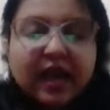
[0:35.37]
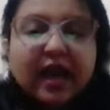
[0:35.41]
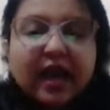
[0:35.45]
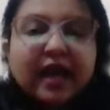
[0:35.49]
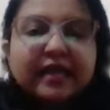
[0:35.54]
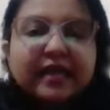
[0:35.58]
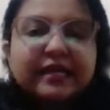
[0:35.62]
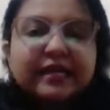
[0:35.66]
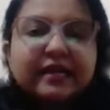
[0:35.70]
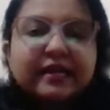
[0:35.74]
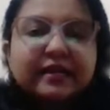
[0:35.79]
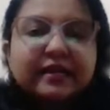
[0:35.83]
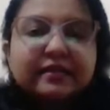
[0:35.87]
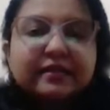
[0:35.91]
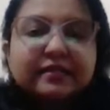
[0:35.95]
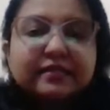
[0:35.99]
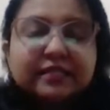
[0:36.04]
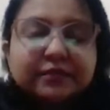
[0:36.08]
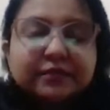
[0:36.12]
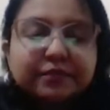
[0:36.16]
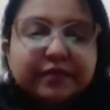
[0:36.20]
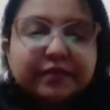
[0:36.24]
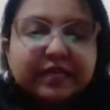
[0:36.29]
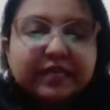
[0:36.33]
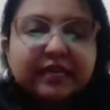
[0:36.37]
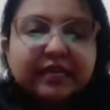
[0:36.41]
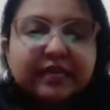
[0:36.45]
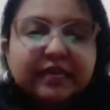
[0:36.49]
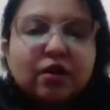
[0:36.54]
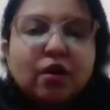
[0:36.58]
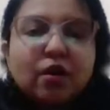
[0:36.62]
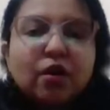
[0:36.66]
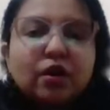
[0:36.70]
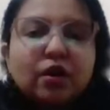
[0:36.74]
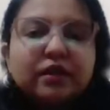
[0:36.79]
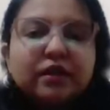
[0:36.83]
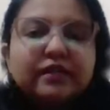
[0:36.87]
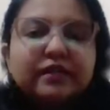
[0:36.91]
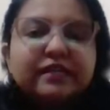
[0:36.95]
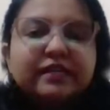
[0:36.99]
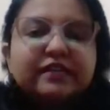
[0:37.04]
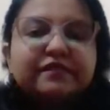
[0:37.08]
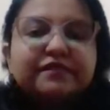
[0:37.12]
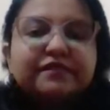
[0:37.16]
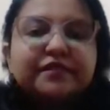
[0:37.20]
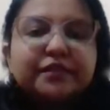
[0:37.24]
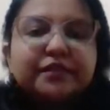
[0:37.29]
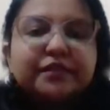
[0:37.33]
I speak on
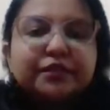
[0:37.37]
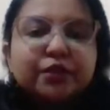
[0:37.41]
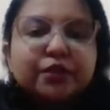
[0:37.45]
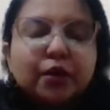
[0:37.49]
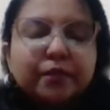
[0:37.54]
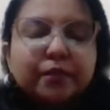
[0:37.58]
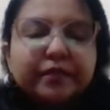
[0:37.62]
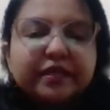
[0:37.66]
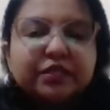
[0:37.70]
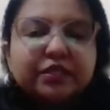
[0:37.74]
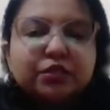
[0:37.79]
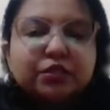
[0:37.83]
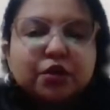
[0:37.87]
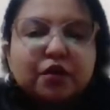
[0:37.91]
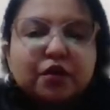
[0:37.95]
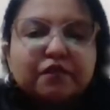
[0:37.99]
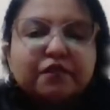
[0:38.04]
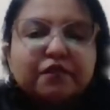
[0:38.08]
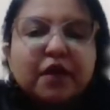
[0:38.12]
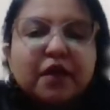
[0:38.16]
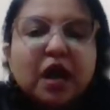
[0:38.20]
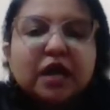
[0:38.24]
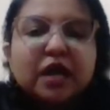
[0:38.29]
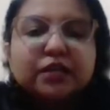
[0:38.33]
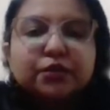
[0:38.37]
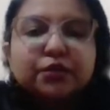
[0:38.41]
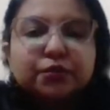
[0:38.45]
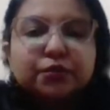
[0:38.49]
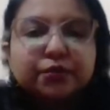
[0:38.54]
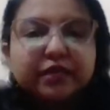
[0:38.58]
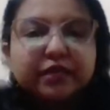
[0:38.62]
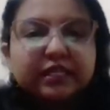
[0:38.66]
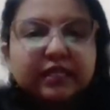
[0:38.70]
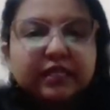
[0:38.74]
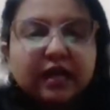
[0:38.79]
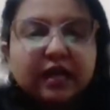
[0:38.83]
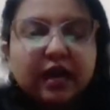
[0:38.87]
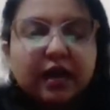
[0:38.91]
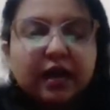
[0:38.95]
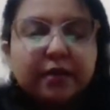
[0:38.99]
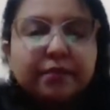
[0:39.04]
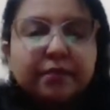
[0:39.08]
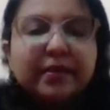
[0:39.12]
different topics of Ayurveda,